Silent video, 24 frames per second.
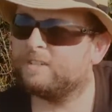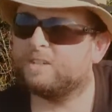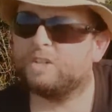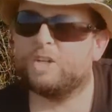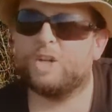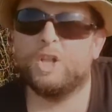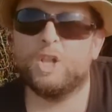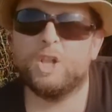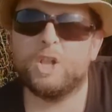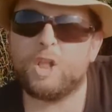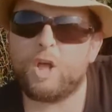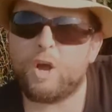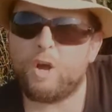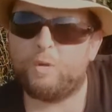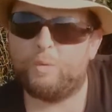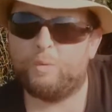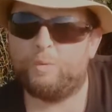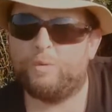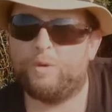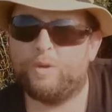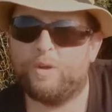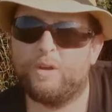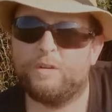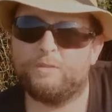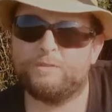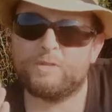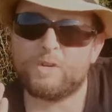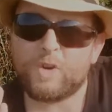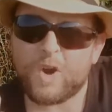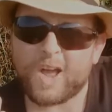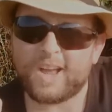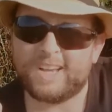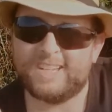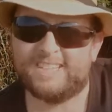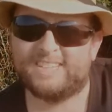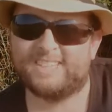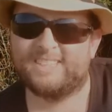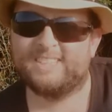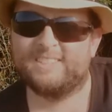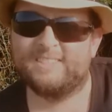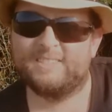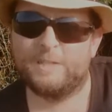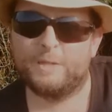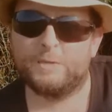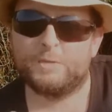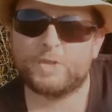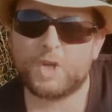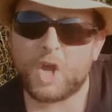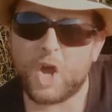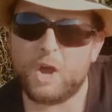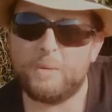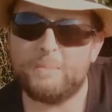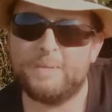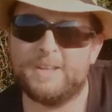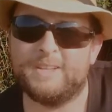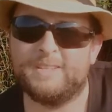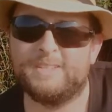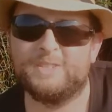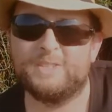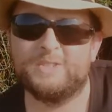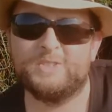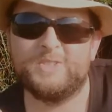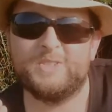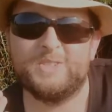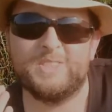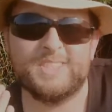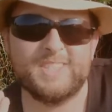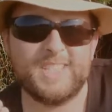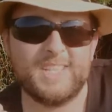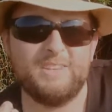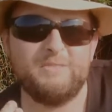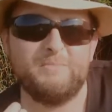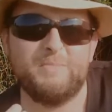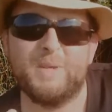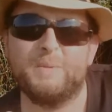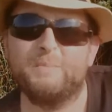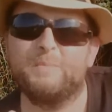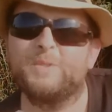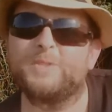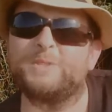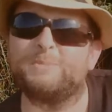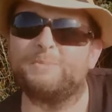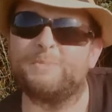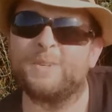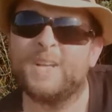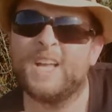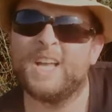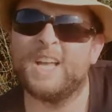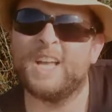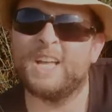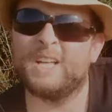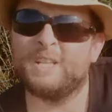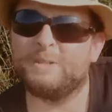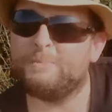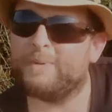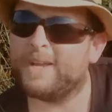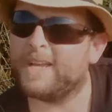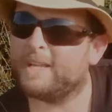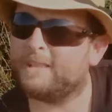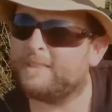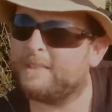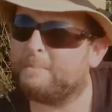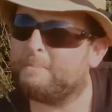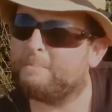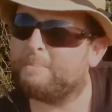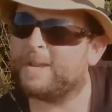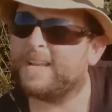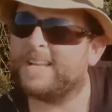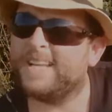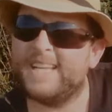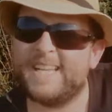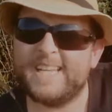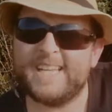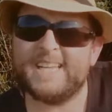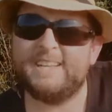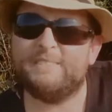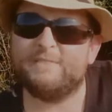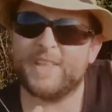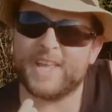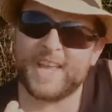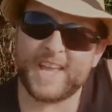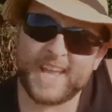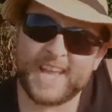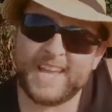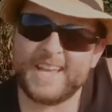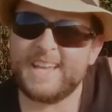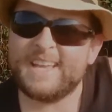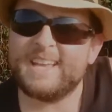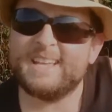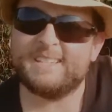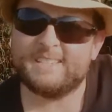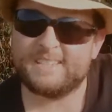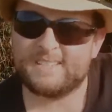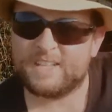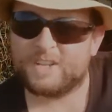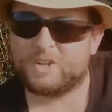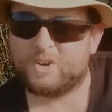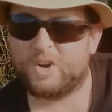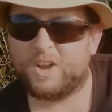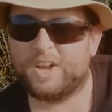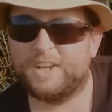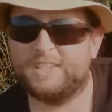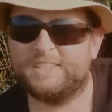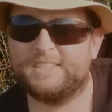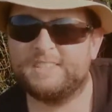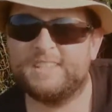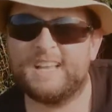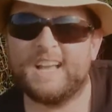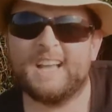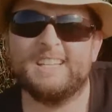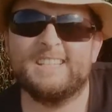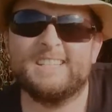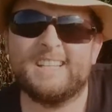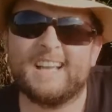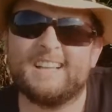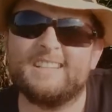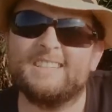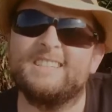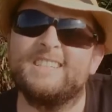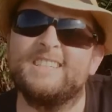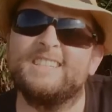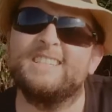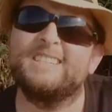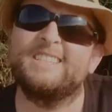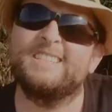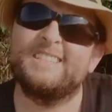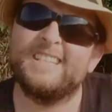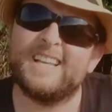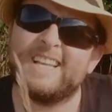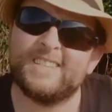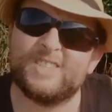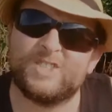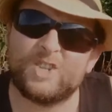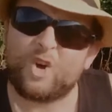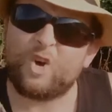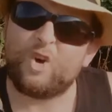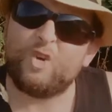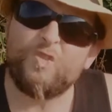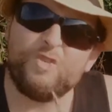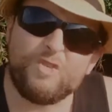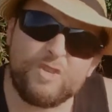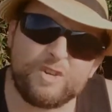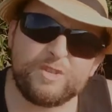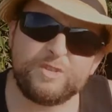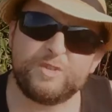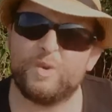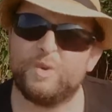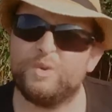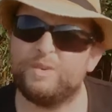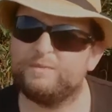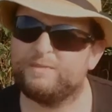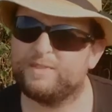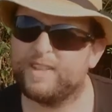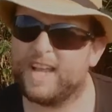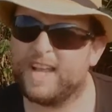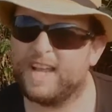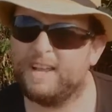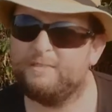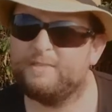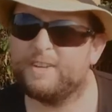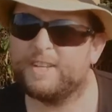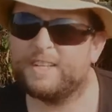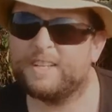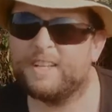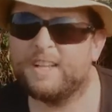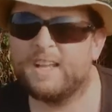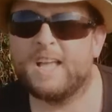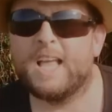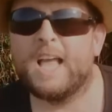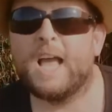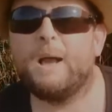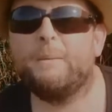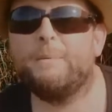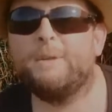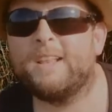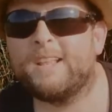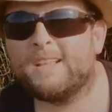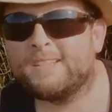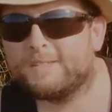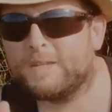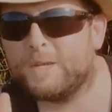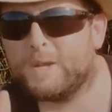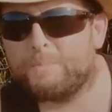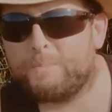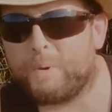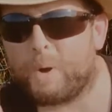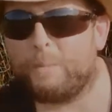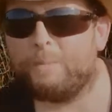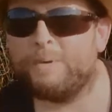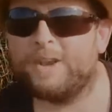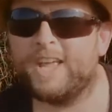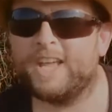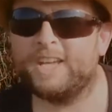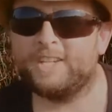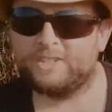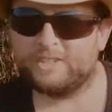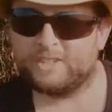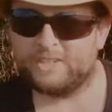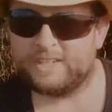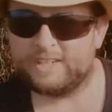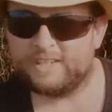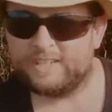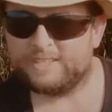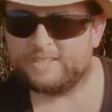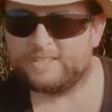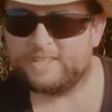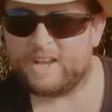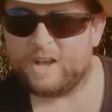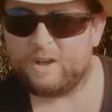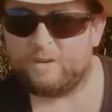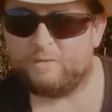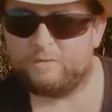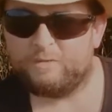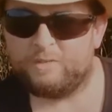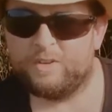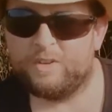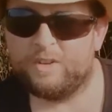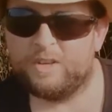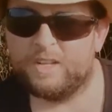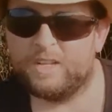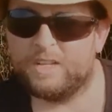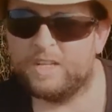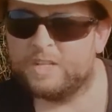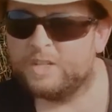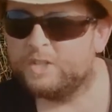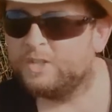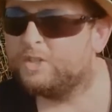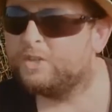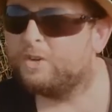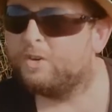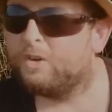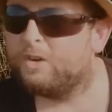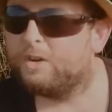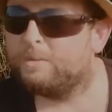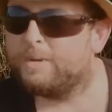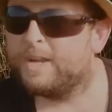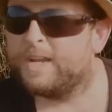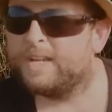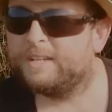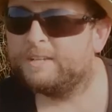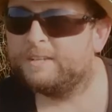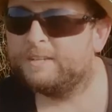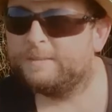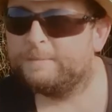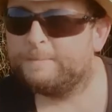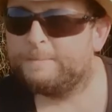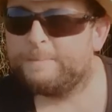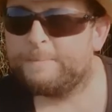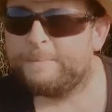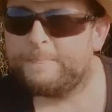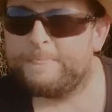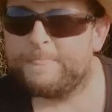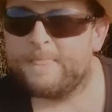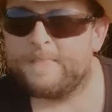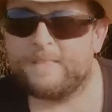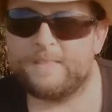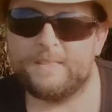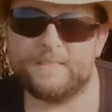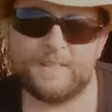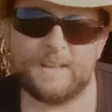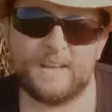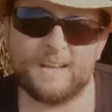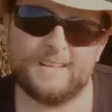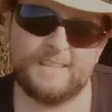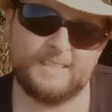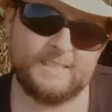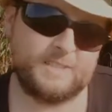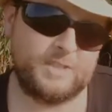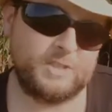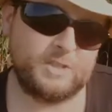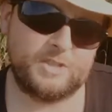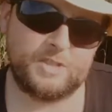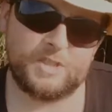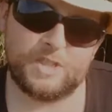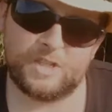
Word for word: clone Christ who's come in to deceive people, to make them believe that he is the Christ, actually sits on the throne of David. I mean, that's an abomination in itself. Do you know what I mean? That is just